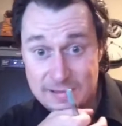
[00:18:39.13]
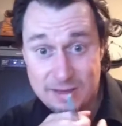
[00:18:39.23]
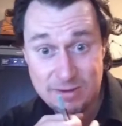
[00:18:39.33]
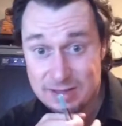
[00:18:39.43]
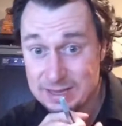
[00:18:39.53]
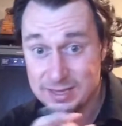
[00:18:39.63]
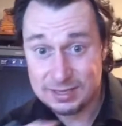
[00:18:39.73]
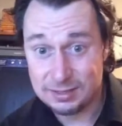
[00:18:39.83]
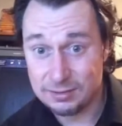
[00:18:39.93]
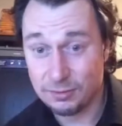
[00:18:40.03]
It really
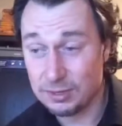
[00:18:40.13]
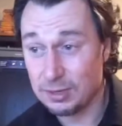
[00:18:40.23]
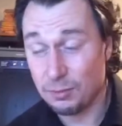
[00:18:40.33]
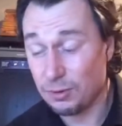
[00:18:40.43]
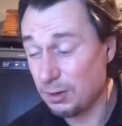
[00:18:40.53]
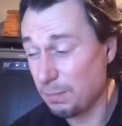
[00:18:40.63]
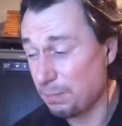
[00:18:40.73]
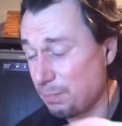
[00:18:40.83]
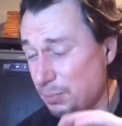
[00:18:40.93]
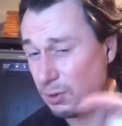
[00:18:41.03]
isn't. We're in a
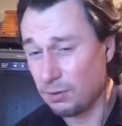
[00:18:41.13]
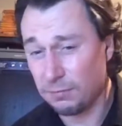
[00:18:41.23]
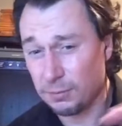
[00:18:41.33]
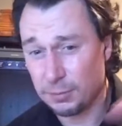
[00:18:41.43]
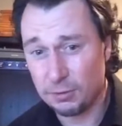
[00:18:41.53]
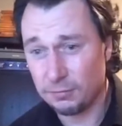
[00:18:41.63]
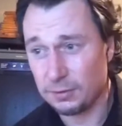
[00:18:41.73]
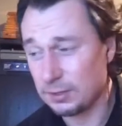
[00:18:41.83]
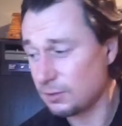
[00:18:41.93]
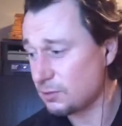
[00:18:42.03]
beautiful, beautiful
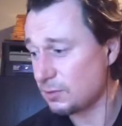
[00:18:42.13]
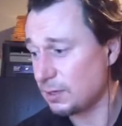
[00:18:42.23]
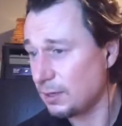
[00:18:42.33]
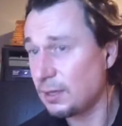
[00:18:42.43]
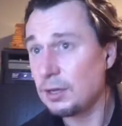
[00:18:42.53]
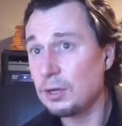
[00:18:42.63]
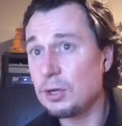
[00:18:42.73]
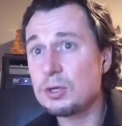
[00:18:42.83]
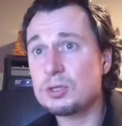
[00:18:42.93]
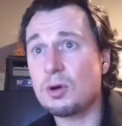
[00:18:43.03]
industry.
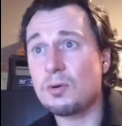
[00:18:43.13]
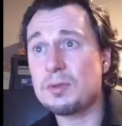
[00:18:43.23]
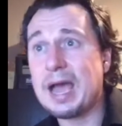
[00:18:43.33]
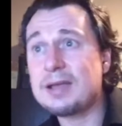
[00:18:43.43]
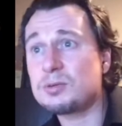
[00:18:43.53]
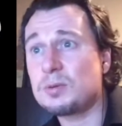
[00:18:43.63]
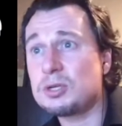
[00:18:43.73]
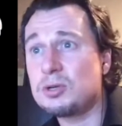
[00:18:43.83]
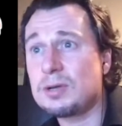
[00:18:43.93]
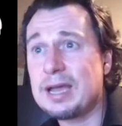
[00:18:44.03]
So that's
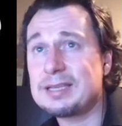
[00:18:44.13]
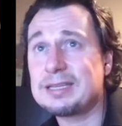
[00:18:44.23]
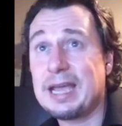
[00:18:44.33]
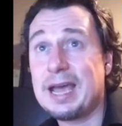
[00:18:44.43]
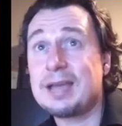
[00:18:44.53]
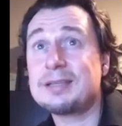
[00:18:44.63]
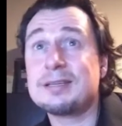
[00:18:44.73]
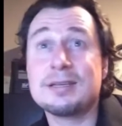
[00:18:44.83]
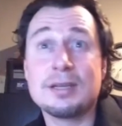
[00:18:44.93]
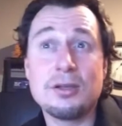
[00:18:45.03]
what you guys get.
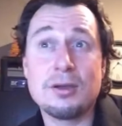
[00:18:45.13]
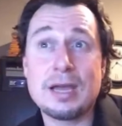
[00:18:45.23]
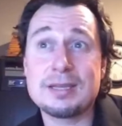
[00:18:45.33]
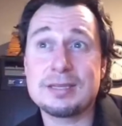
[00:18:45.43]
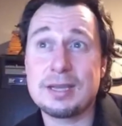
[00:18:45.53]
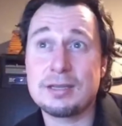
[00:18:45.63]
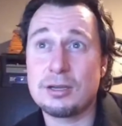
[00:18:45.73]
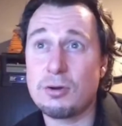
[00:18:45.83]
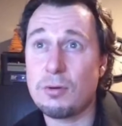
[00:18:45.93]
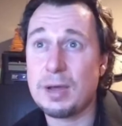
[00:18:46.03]
You guys get to
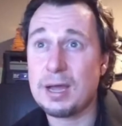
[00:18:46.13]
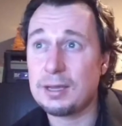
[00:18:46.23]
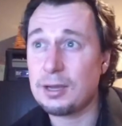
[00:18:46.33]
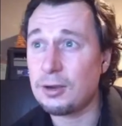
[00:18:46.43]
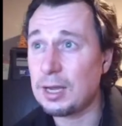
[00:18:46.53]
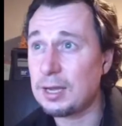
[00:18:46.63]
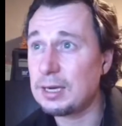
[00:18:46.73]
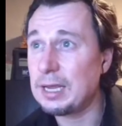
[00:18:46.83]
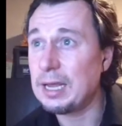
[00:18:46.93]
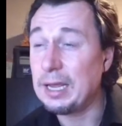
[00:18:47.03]
go back here
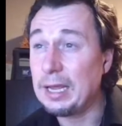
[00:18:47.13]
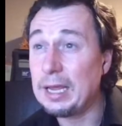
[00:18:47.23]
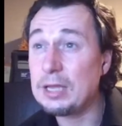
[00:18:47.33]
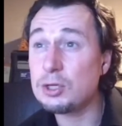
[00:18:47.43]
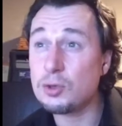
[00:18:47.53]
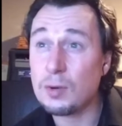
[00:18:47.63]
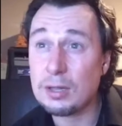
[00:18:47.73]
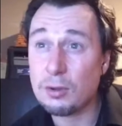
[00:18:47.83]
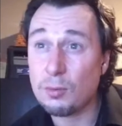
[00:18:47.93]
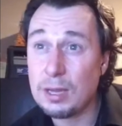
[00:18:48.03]
and enjoy
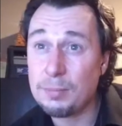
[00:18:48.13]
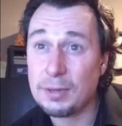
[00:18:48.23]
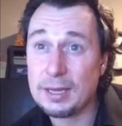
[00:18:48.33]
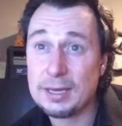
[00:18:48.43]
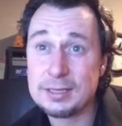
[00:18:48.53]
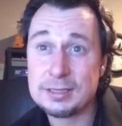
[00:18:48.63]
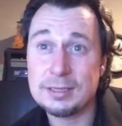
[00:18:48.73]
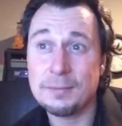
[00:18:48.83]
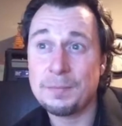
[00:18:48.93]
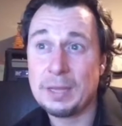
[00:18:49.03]
the replays
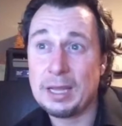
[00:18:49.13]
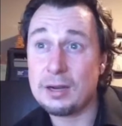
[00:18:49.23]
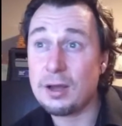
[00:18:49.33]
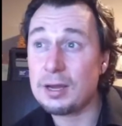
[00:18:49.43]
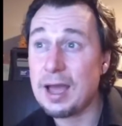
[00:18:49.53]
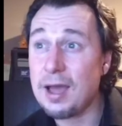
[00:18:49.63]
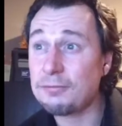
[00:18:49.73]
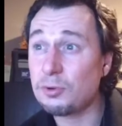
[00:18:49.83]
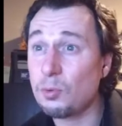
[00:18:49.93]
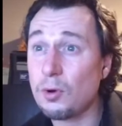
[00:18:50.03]
and not
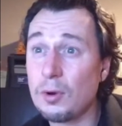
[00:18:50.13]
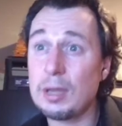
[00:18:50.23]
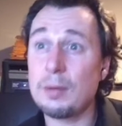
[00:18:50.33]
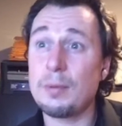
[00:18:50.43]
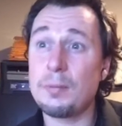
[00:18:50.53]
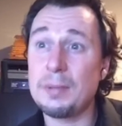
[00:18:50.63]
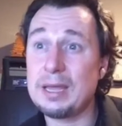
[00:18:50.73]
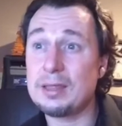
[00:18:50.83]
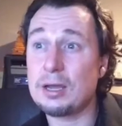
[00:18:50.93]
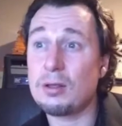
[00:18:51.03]
have to worry about
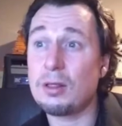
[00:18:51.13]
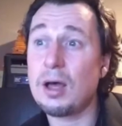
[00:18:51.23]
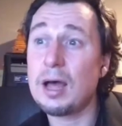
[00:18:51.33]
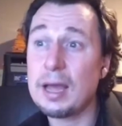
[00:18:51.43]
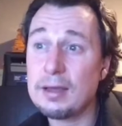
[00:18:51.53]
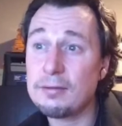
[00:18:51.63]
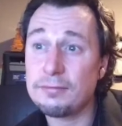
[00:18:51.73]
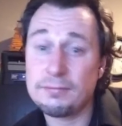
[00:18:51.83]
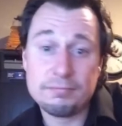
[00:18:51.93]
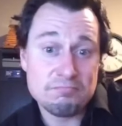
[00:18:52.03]
being there live.
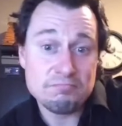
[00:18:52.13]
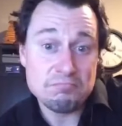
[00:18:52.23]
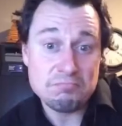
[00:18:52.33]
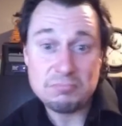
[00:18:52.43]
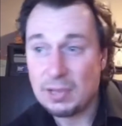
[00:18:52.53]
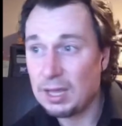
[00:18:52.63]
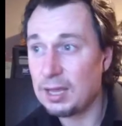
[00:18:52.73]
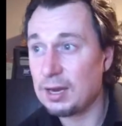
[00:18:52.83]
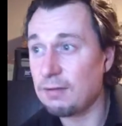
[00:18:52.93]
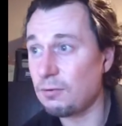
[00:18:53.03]

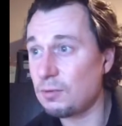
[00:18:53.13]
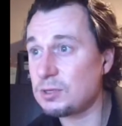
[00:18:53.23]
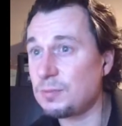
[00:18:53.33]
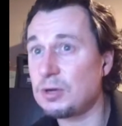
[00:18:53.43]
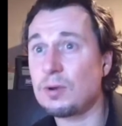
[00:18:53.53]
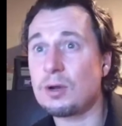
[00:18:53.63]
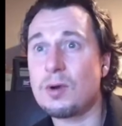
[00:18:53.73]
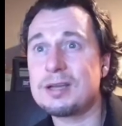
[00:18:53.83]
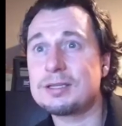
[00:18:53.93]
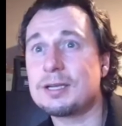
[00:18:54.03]
And everyone's been
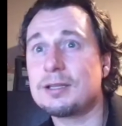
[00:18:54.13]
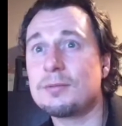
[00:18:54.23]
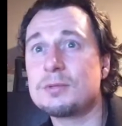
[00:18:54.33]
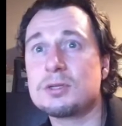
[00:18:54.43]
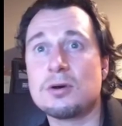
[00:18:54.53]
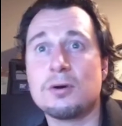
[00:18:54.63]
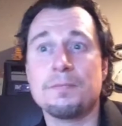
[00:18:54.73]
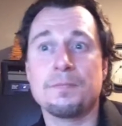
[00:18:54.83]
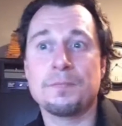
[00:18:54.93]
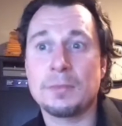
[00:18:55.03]
requesting them. So,
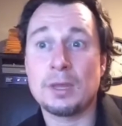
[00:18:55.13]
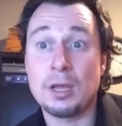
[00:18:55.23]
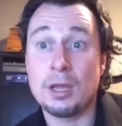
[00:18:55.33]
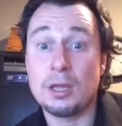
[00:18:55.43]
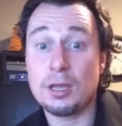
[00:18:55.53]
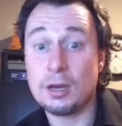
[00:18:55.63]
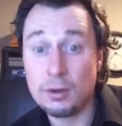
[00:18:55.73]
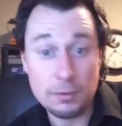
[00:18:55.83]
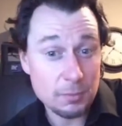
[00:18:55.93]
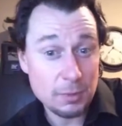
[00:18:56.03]

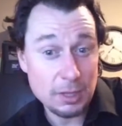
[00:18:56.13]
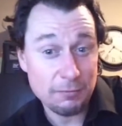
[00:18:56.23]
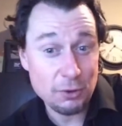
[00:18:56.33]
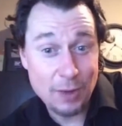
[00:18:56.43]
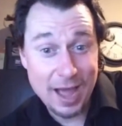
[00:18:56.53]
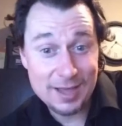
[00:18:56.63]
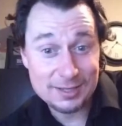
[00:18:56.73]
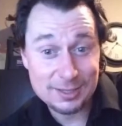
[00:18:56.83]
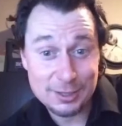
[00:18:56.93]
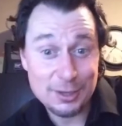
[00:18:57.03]
if you
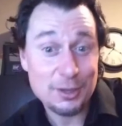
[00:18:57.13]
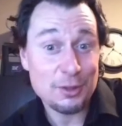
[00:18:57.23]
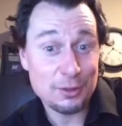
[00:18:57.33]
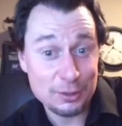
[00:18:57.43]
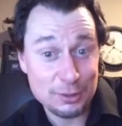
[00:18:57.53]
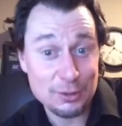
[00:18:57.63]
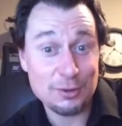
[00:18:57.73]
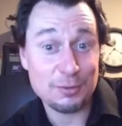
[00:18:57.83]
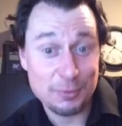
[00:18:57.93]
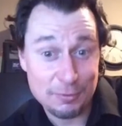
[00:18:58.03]
ask, the
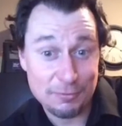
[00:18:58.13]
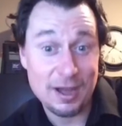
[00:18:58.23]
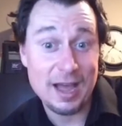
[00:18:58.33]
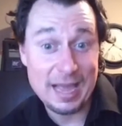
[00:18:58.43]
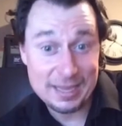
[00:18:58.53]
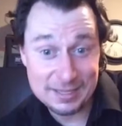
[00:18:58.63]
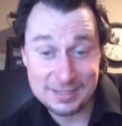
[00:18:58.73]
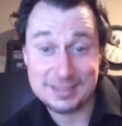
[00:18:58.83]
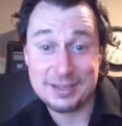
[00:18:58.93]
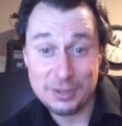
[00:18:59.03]
dude
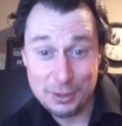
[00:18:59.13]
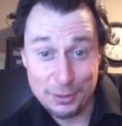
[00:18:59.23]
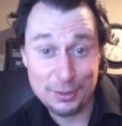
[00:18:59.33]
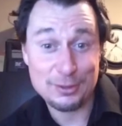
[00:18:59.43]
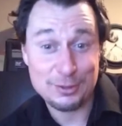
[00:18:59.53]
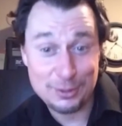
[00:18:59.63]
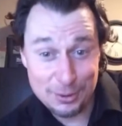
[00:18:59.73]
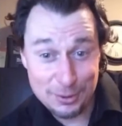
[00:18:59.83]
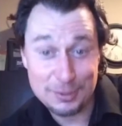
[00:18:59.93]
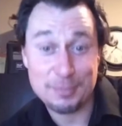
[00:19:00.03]
provides. The
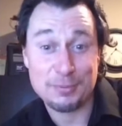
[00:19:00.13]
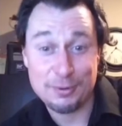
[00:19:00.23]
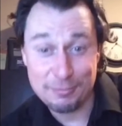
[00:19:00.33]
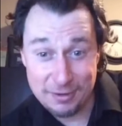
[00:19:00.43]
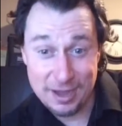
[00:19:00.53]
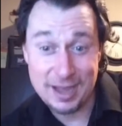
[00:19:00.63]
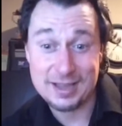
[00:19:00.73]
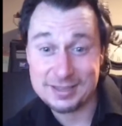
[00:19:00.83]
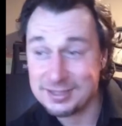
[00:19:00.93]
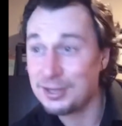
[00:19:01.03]
dude
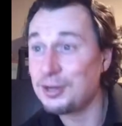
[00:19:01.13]
provides.